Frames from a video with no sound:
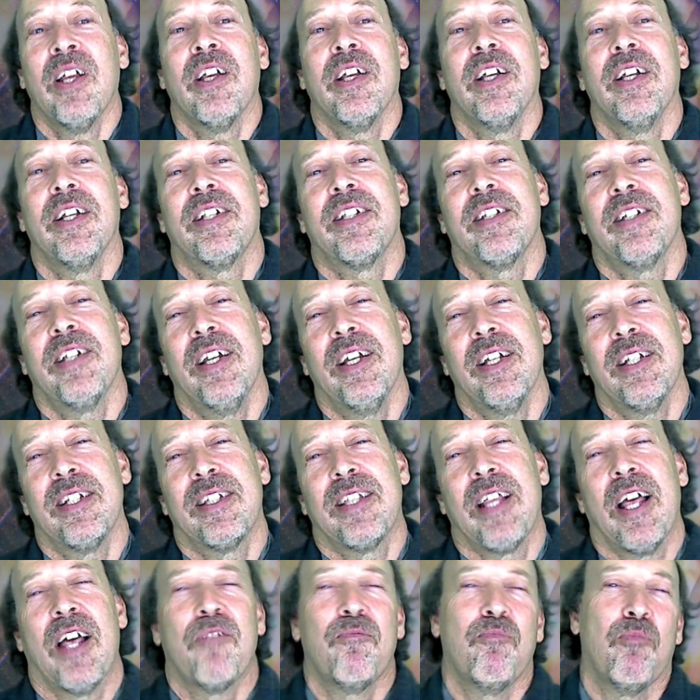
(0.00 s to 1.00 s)
It says
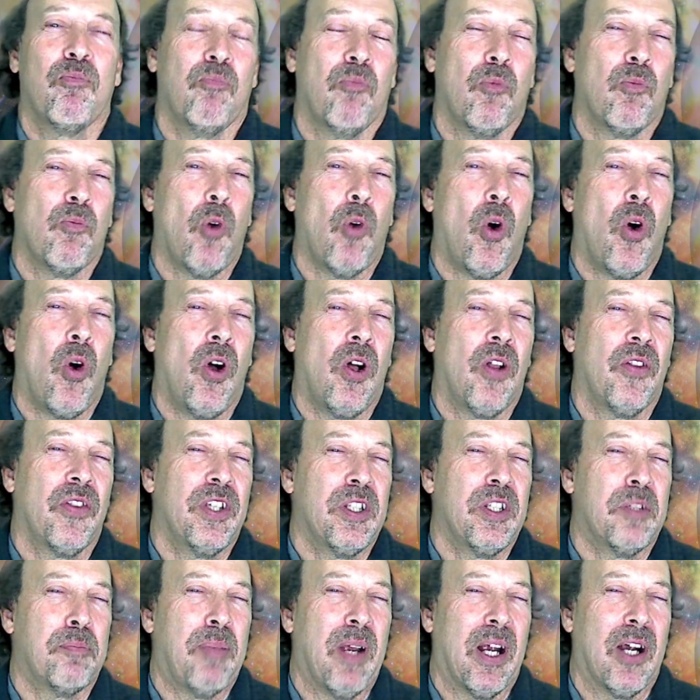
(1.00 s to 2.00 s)
that all
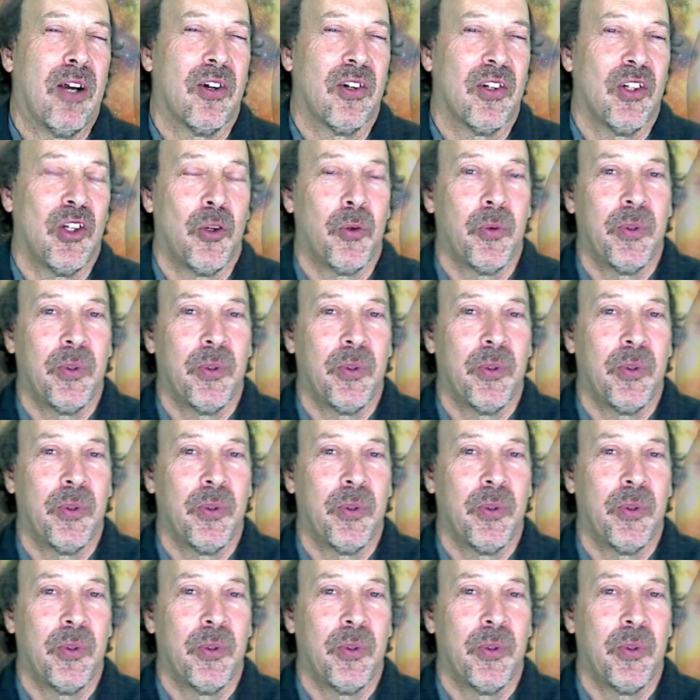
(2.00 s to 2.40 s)
these parallel